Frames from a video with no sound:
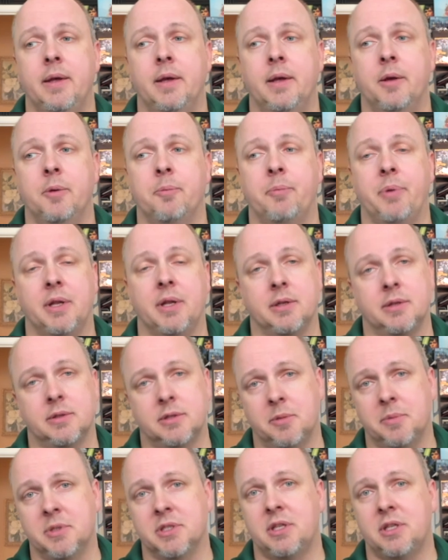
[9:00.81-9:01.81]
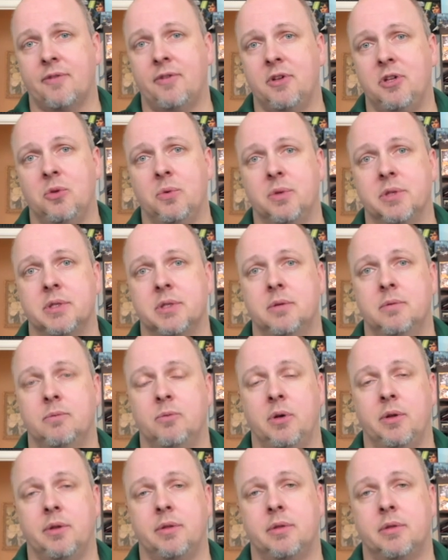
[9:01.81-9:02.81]
but some of the stuff I do with,
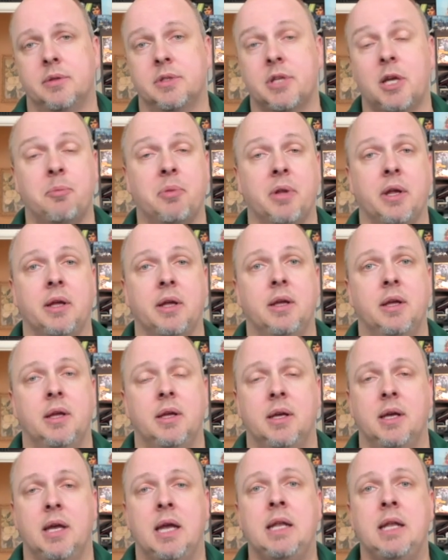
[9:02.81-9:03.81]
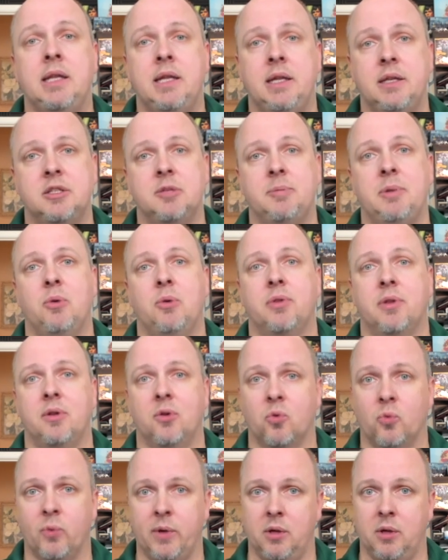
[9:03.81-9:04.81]
with play. it needs to be within a
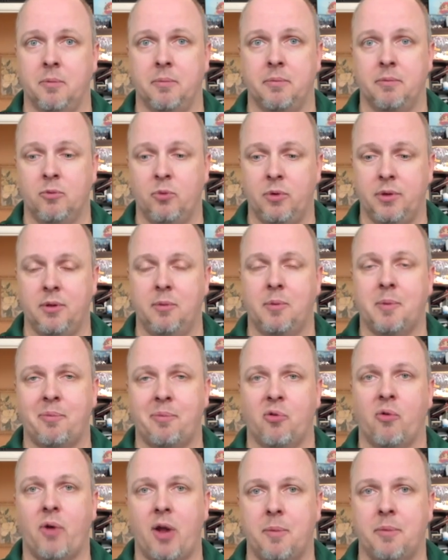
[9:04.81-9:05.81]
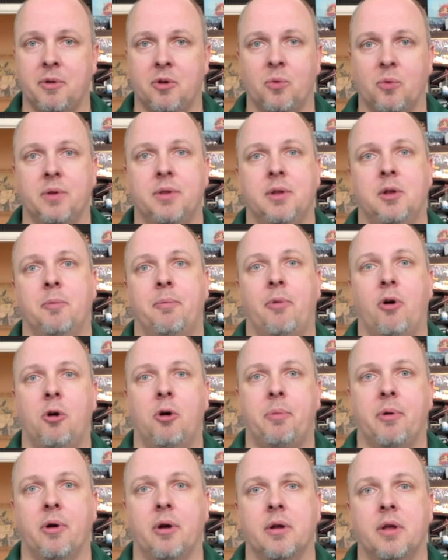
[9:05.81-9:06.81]
realm, within a parameter, within a
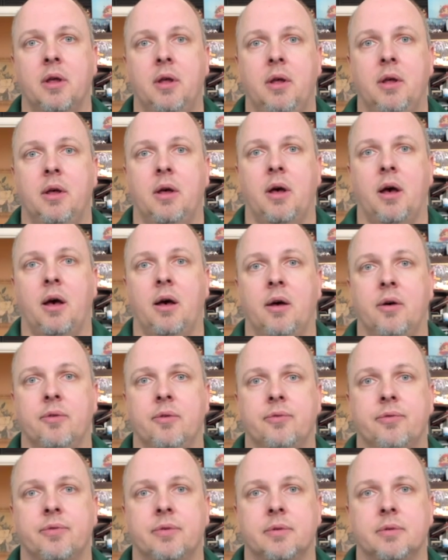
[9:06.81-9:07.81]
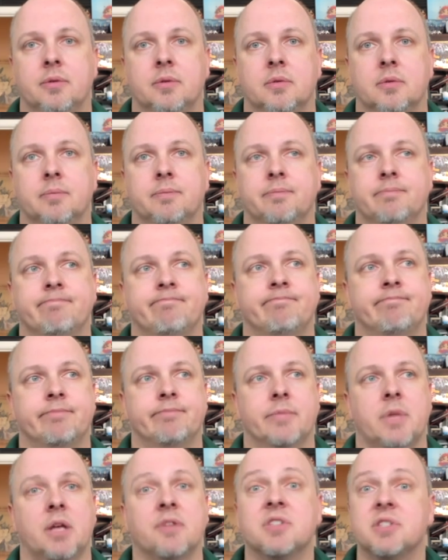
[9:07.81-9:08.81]
ballpark of
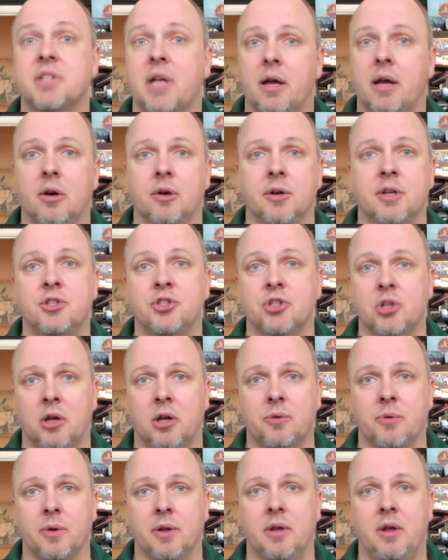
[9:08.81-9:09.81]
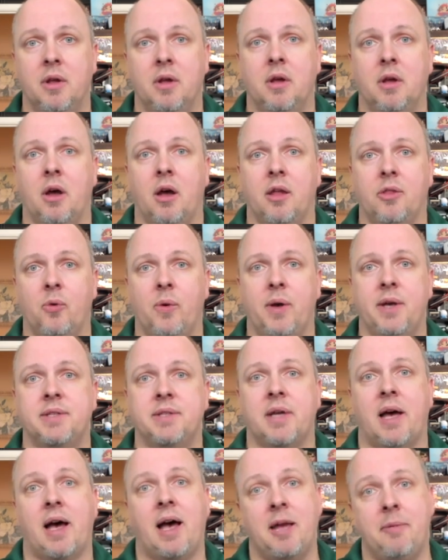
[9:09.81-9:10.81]
style and genre.
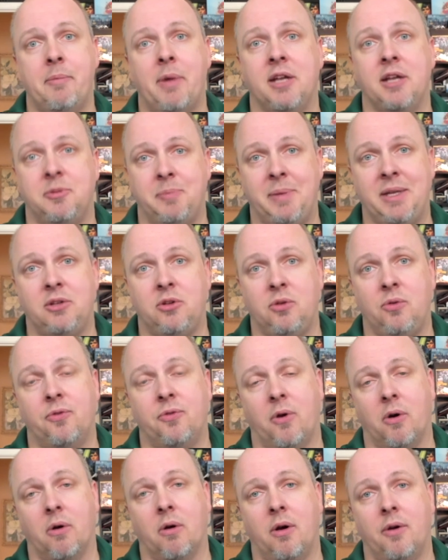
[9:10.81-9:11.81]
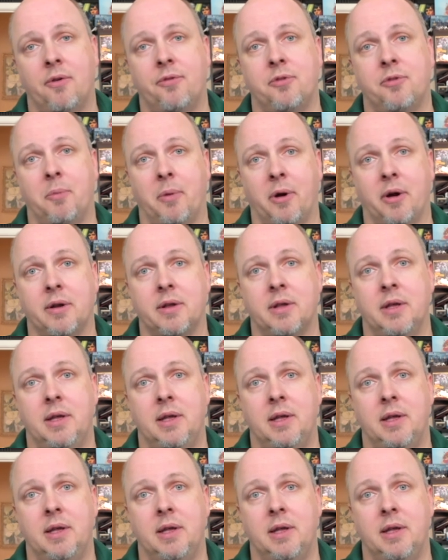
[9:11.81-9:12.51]
Otherwise, I might be too far off the mark.